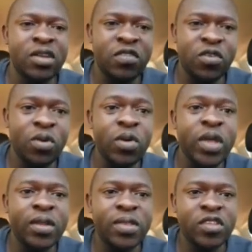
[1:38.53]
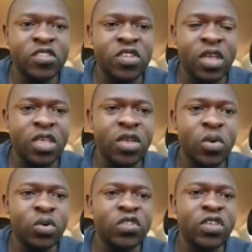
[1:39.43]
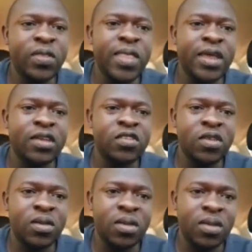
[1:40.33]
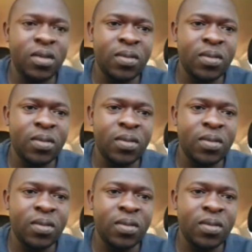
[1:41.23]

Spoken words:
But if you look at this, you will see that